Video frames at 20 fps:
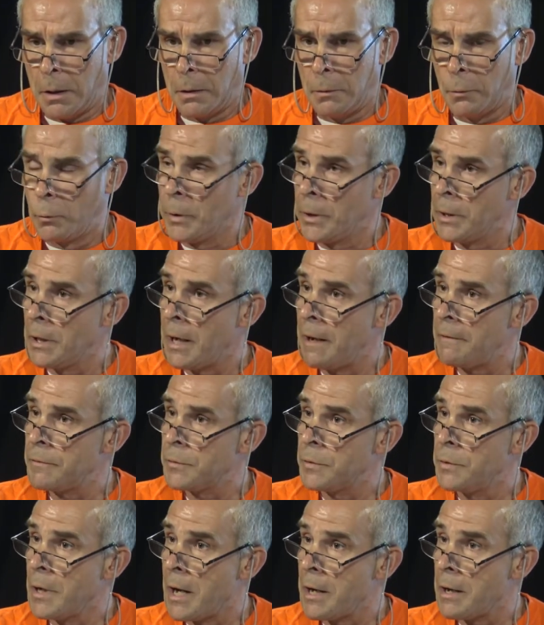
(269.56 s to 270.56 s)
We left
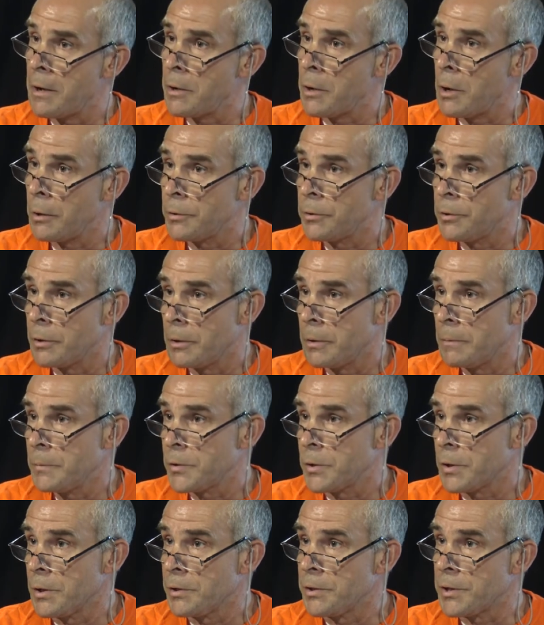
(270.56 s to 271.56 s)
not on our
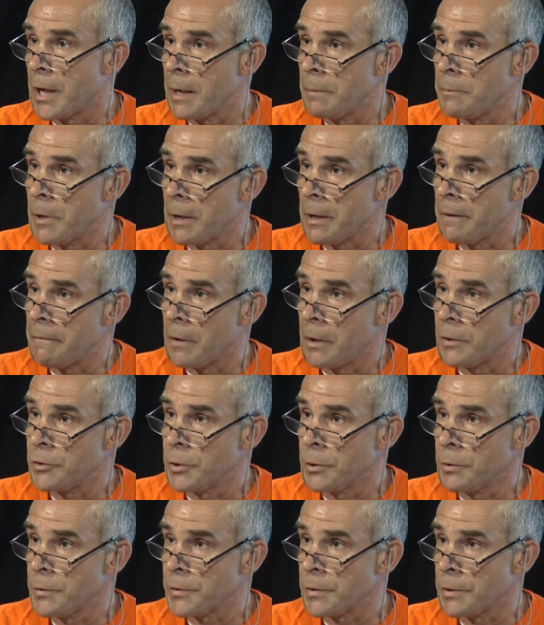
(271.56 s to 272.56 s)
terms at a time not of our
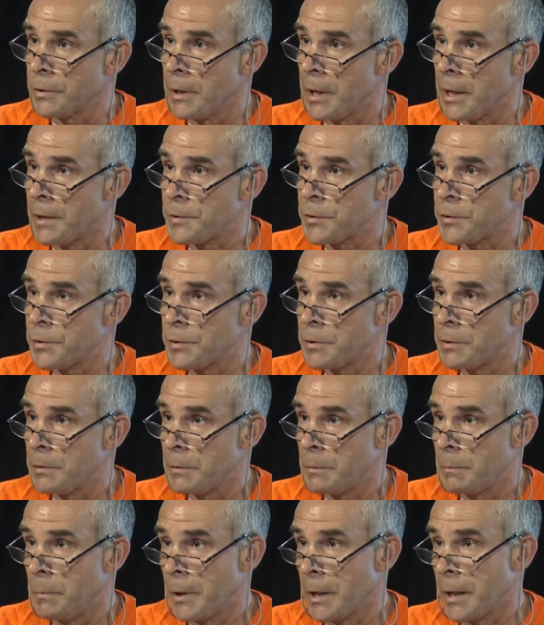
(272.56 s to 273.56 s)
choosing, yes. Yeah.
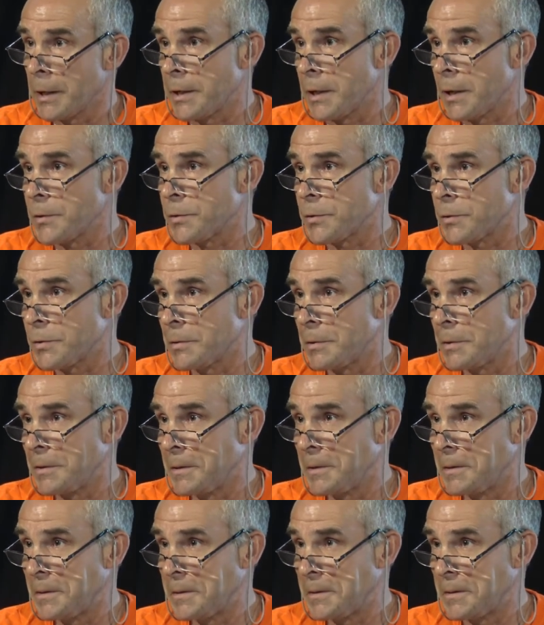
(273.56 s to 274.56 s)
But I guess
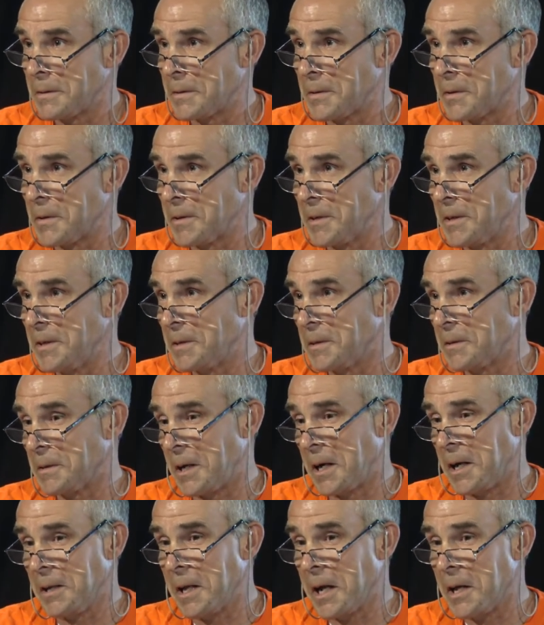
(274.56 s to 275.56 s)

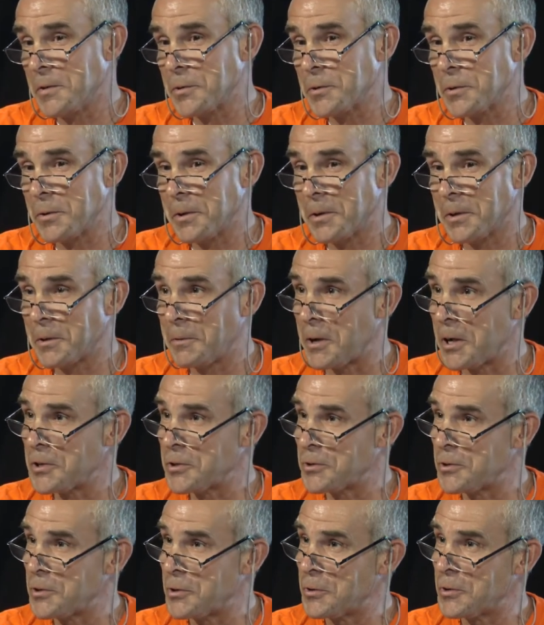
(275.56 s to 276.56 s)
I'll answer the
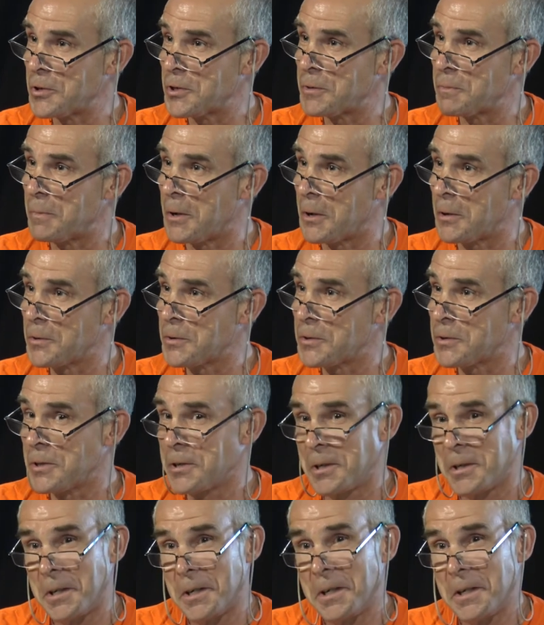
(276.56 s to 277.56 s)
question you just posed
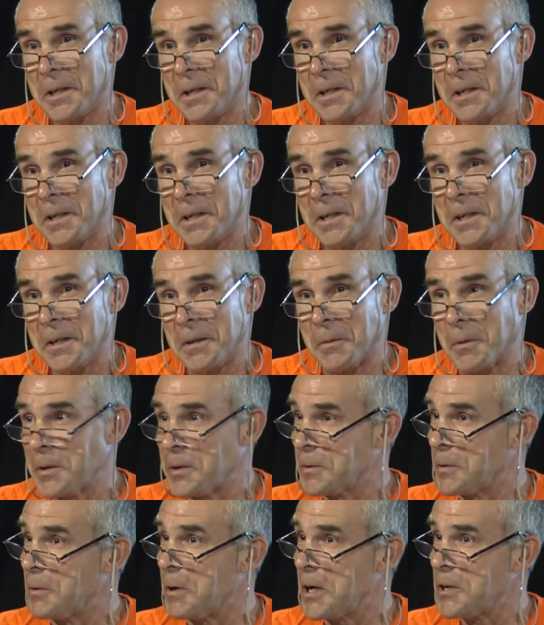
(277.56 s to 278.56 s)

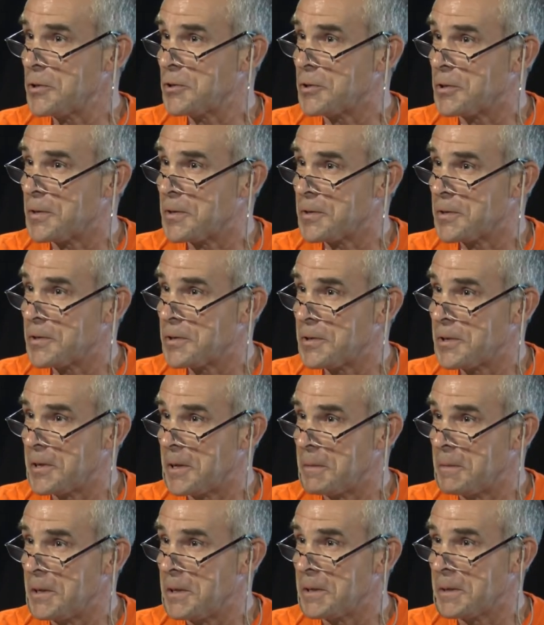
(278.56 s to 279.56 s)
with questions.
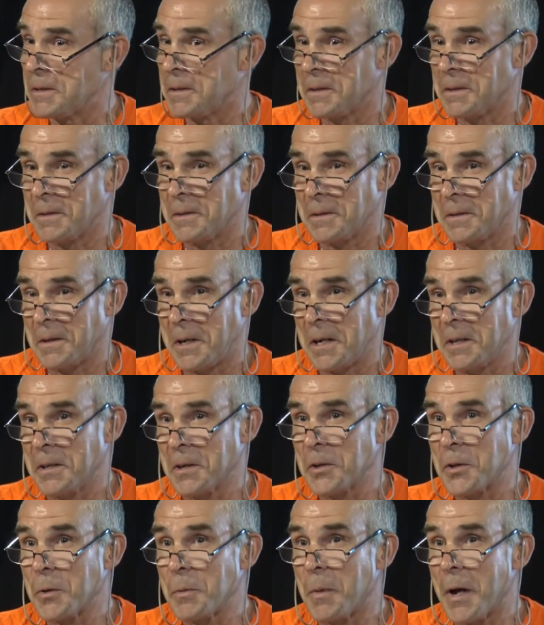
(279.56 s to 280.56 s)
I mean, I
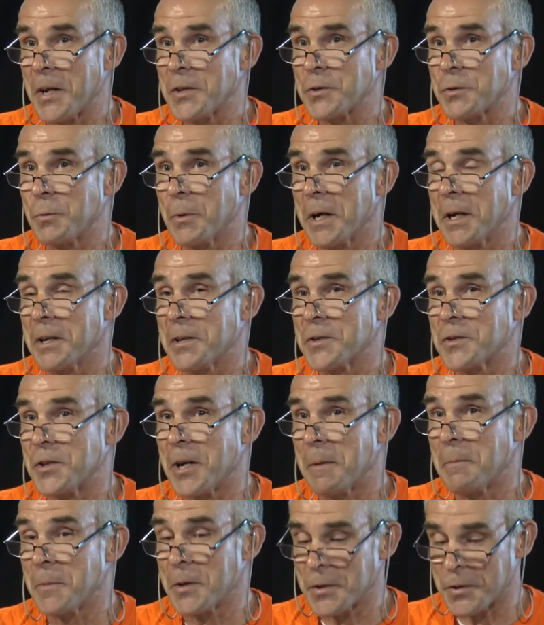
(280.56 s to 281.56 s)
think the best way to
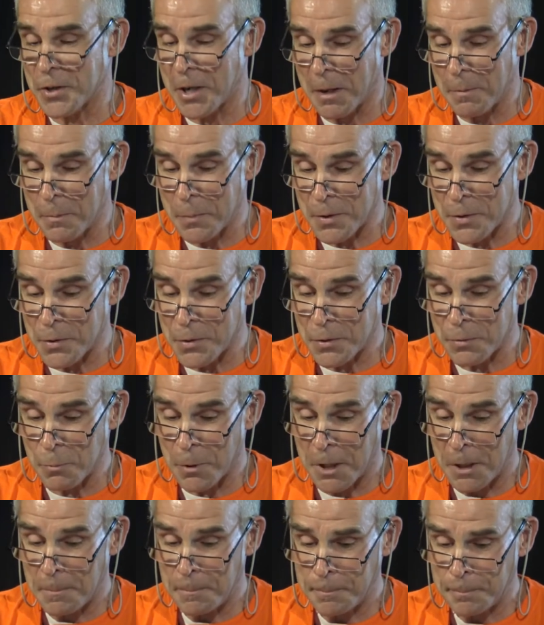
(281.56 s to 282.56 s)
sum this up is,
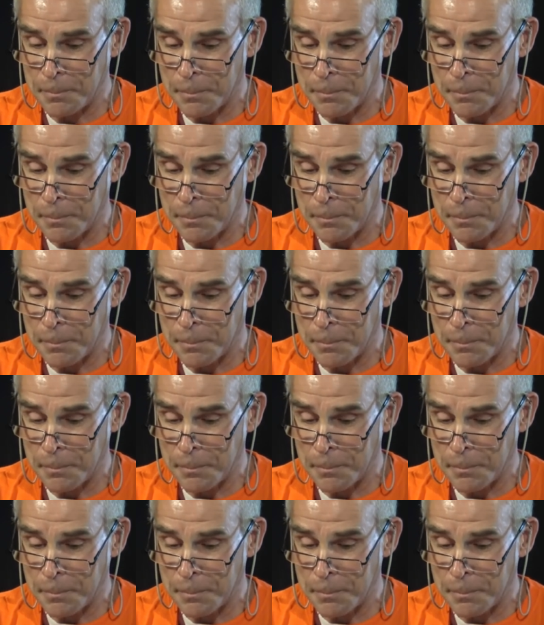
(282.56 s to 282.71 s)
well,